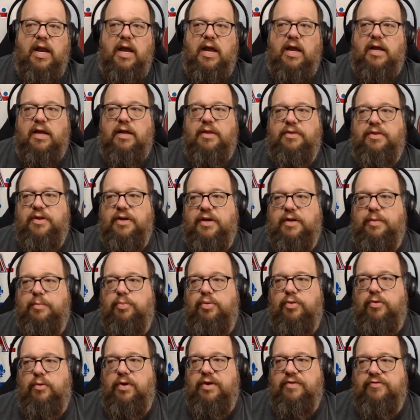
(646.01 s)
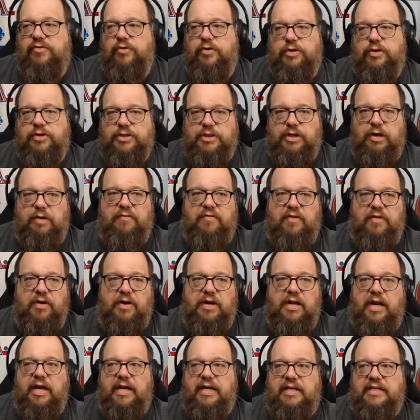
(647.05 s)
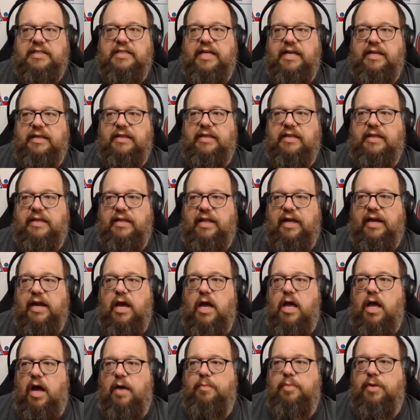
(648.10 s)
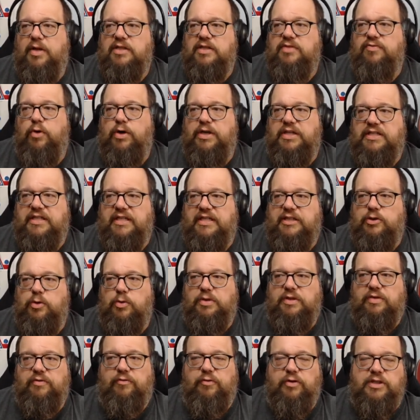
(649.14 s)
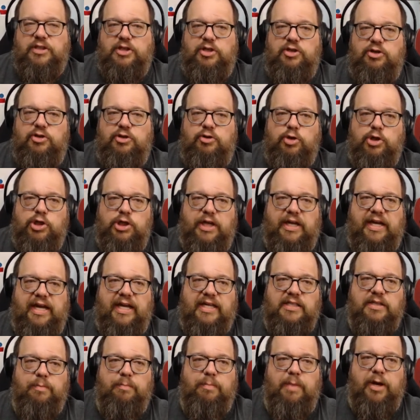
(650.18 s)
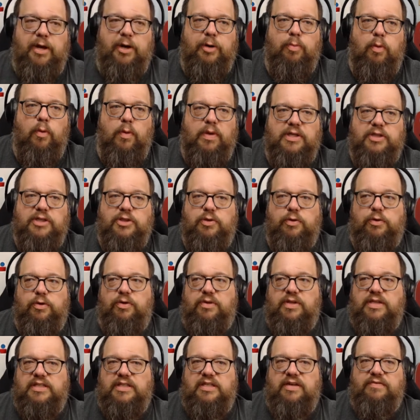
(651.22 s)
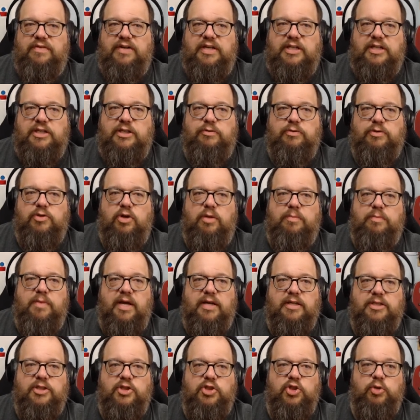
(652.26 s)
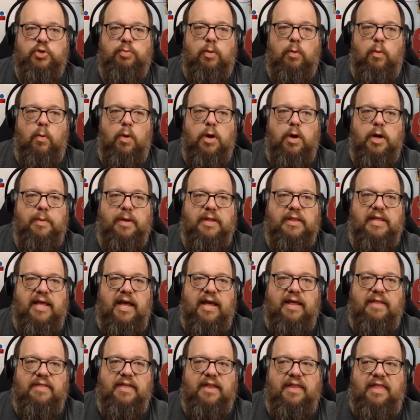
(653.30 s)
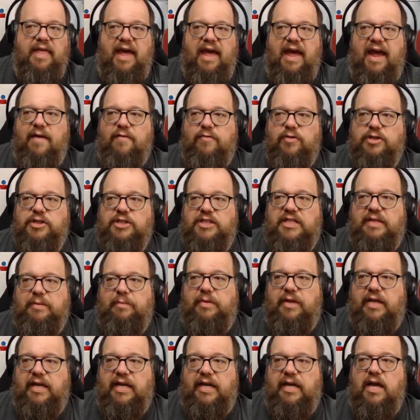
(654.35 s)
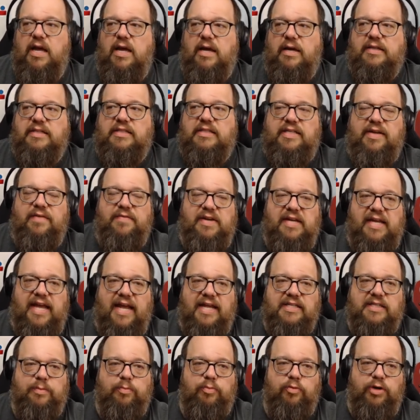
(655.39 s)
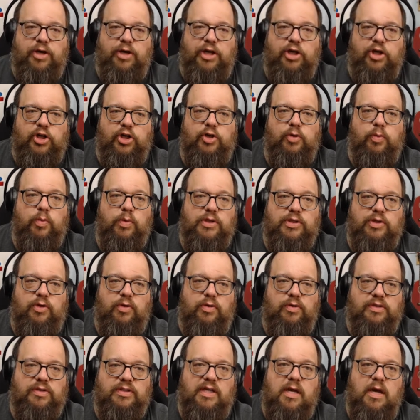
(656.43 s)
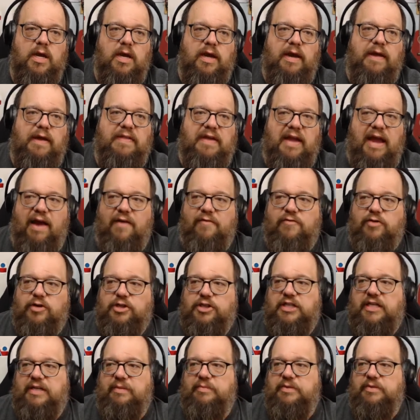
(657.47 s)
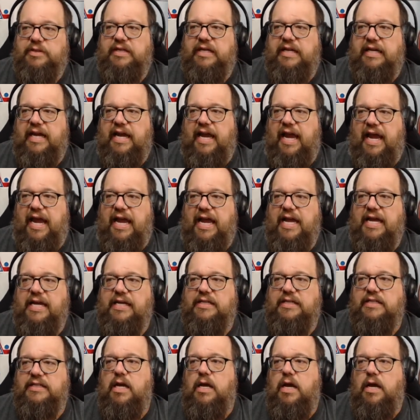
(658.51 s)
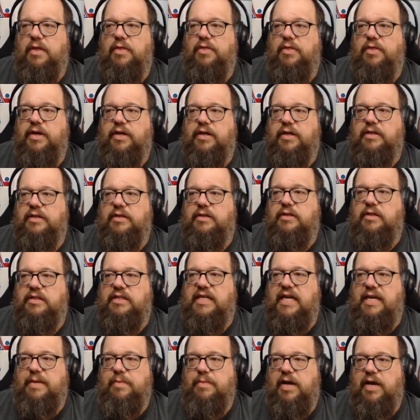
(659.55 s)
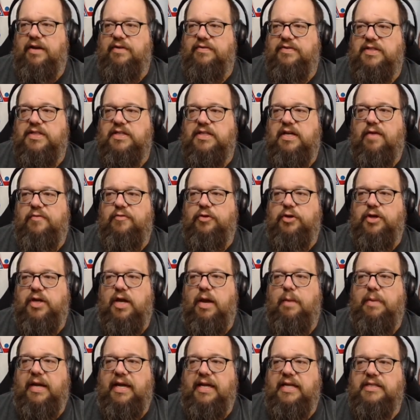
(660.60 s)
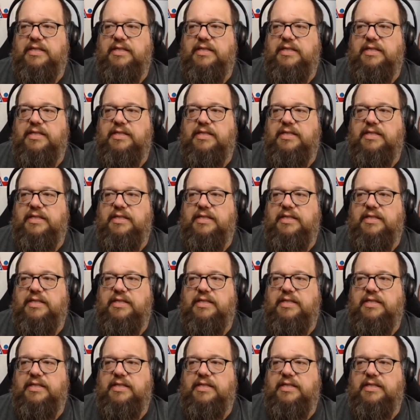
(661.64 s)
the peripherals are very nice, and the a plus 46 goal difference usually gets a better points total than 72, so I'm not super worried about that. And then the average team league, 78 is a pretty good result in the average teams league, and the team kind of scuffled coming into